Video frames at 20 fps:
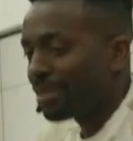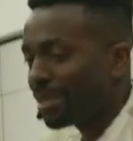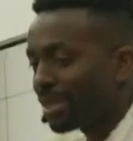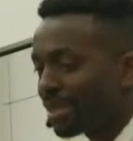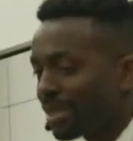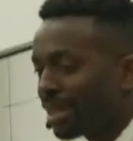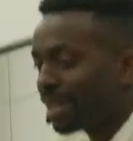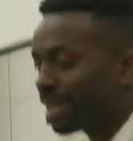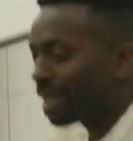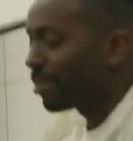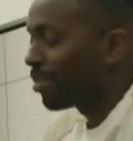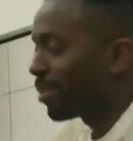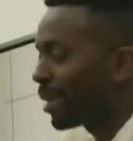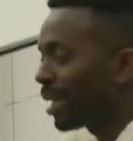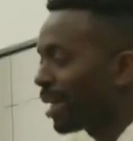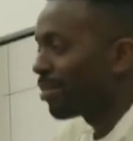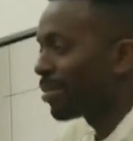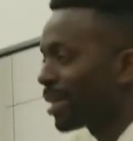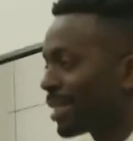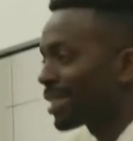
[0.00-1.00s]
I'm just going to
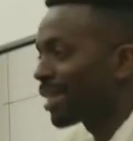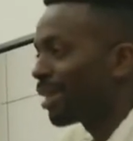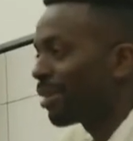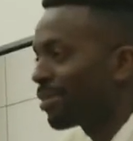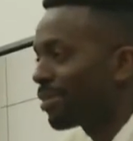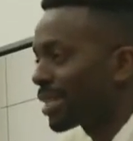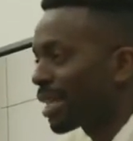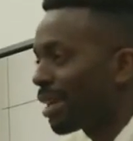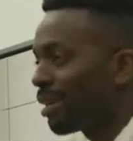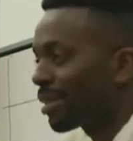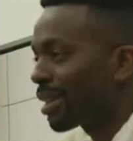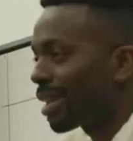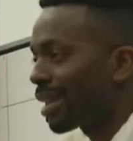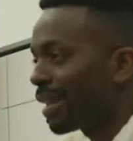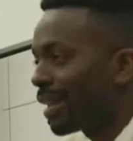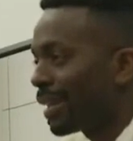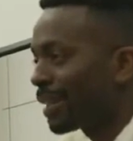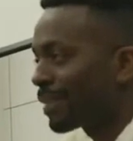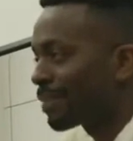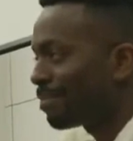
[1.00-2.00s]
be myself. Is that
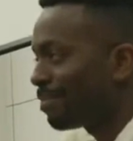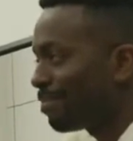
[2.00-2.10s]
okay?